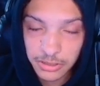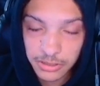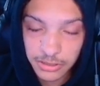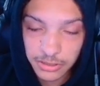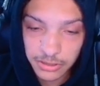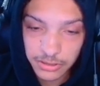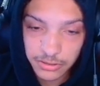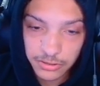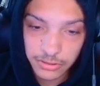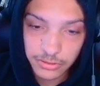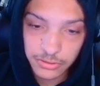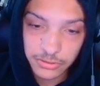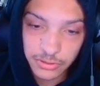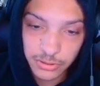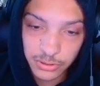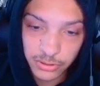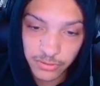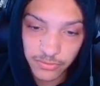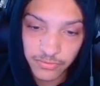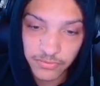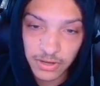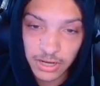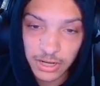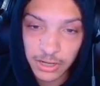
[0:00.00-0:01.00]
go to the
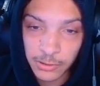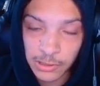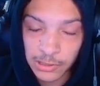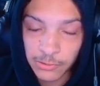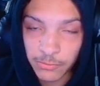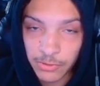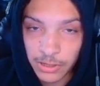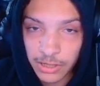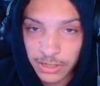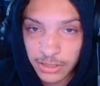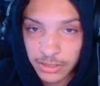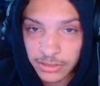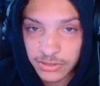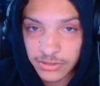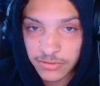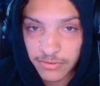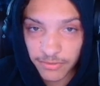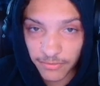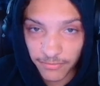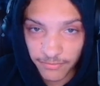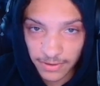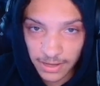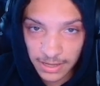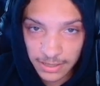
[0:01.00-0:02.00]
firing range,
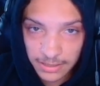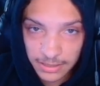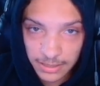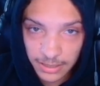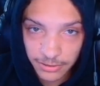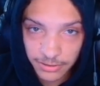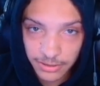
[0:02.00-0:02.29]
find out